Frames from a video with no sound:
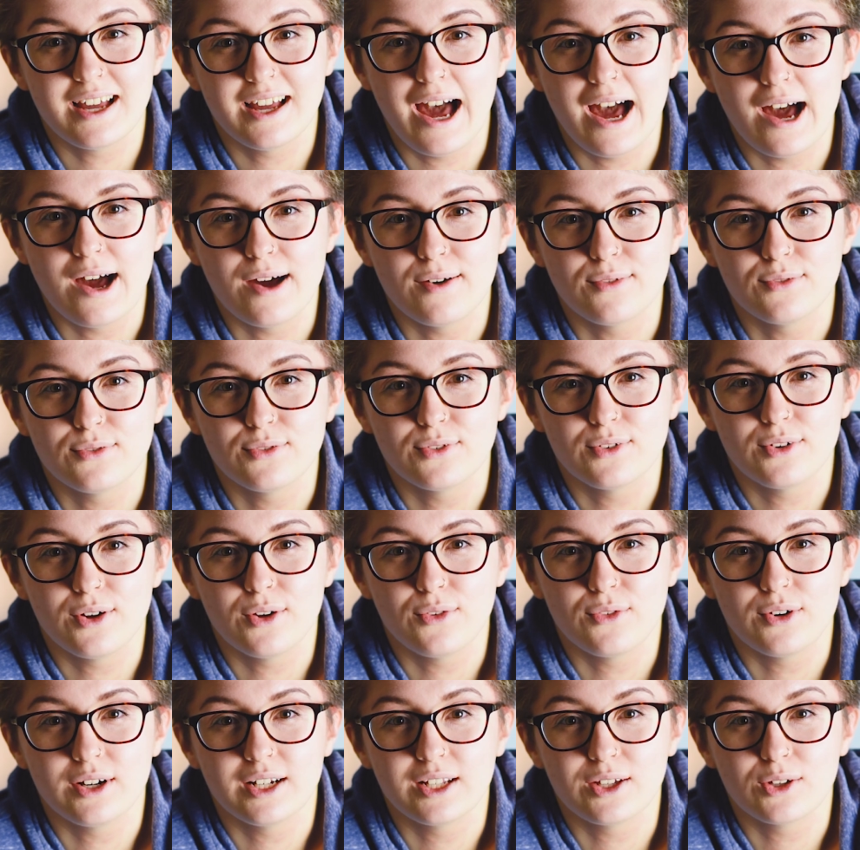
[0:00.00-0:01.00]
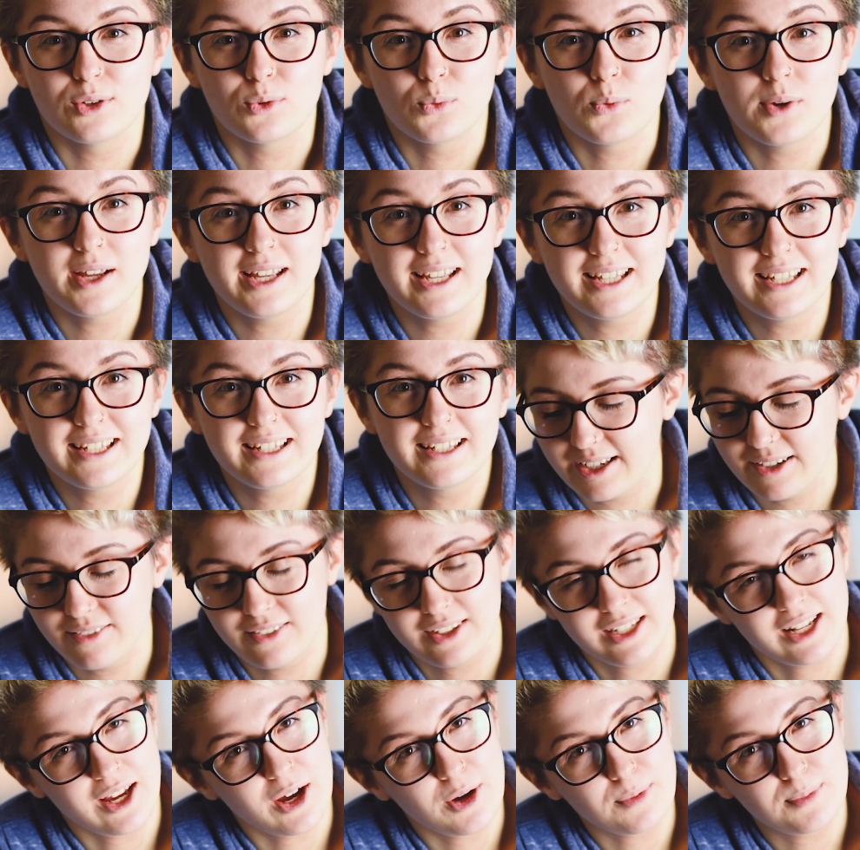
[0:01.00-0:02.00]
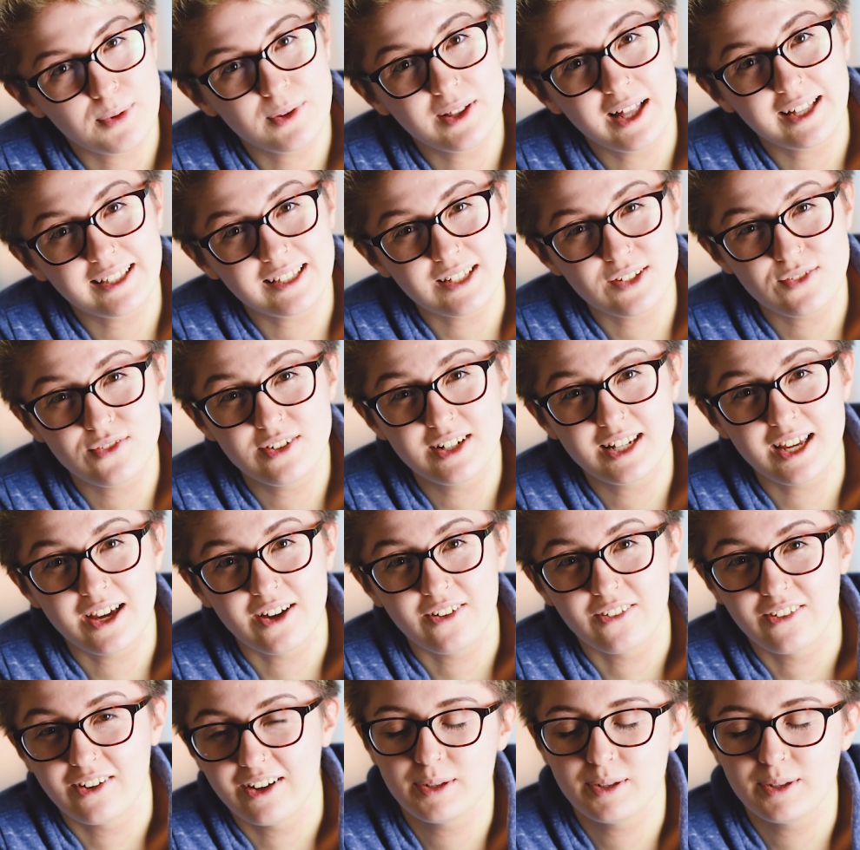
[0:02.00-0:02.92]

have a really good week. I really hope you like this video.